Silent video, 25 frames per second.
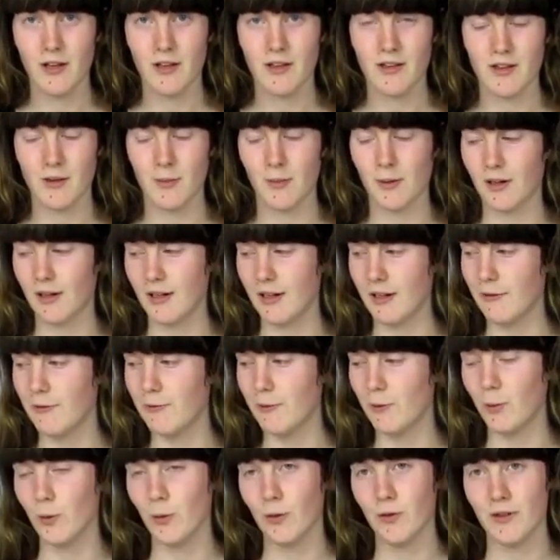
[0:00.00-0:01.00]
Similarly
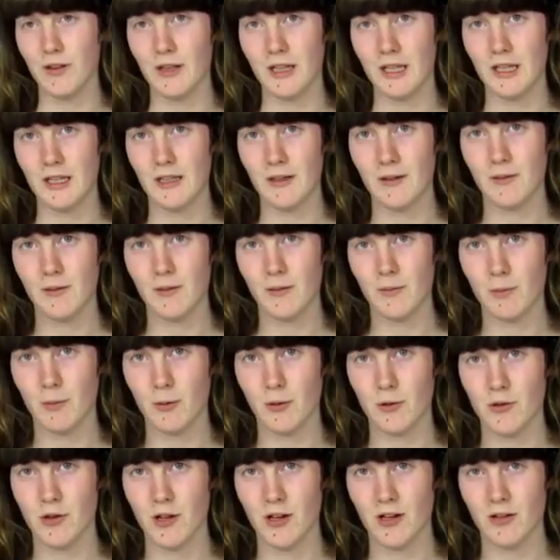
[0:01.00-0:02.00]
for the
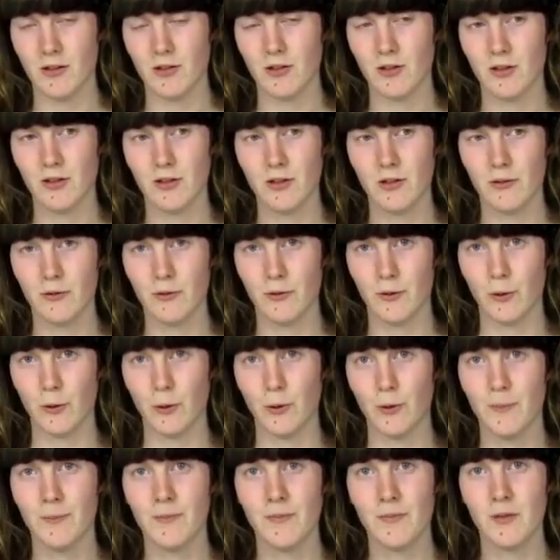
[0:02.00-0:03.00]
project
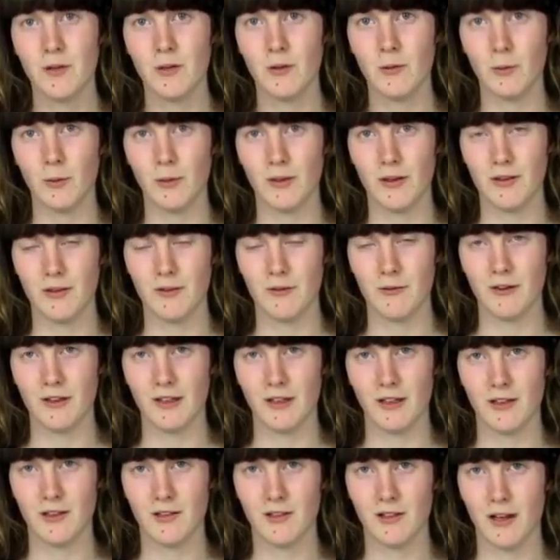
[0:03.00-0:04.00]
4 with the
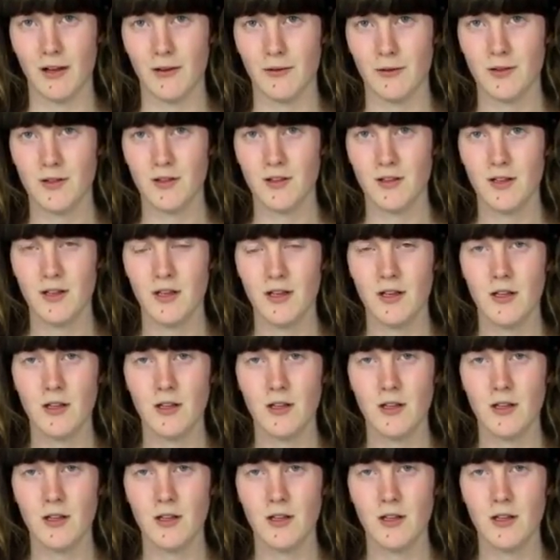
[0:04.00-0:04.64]
fingerless gloves,